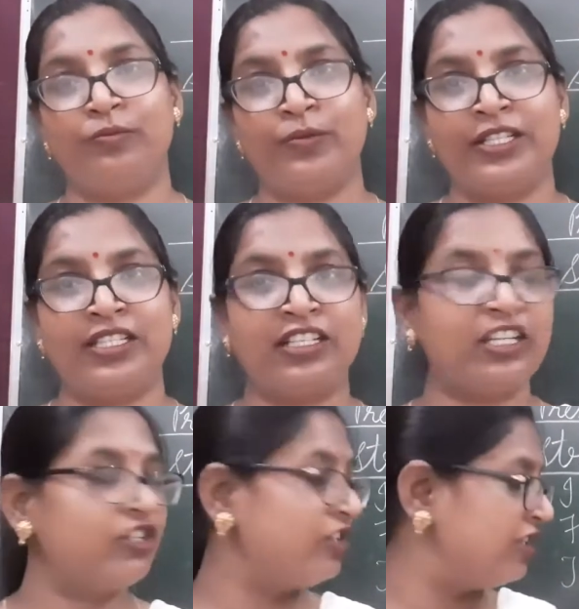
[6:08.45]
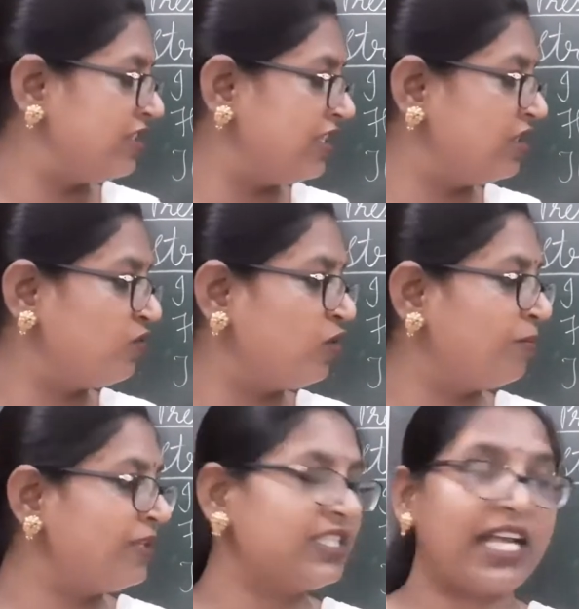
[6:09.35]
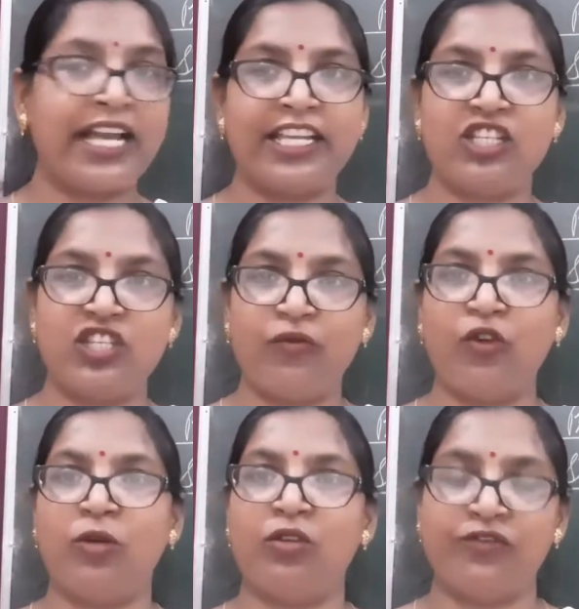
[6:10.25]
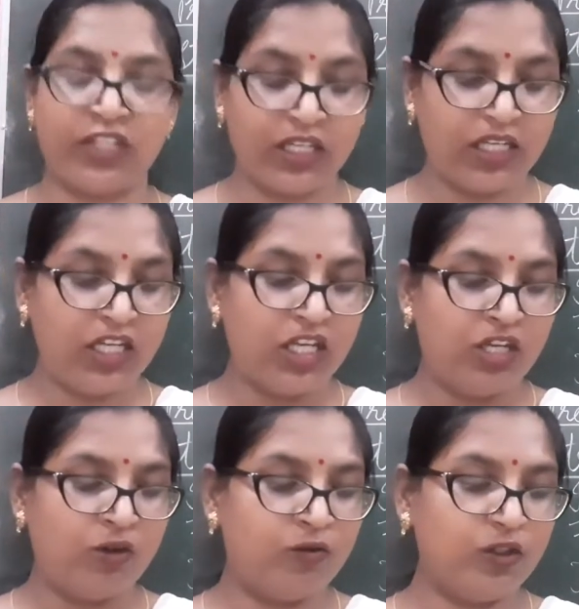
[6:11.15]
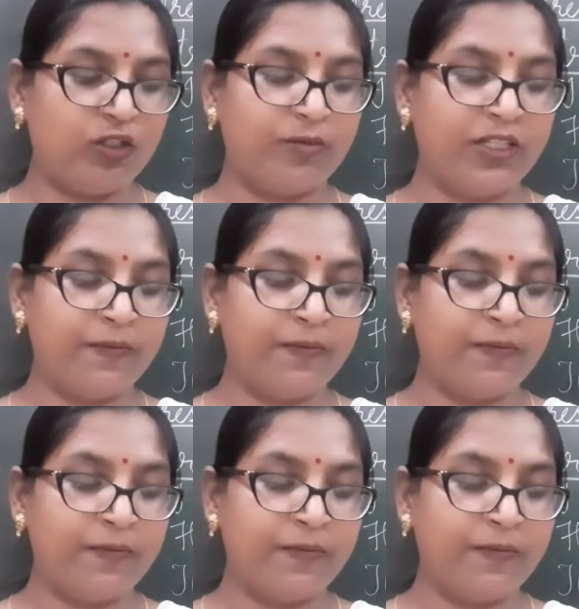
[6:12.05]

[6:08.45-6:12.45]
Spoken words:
Present continuous tense form means ing form of the verb.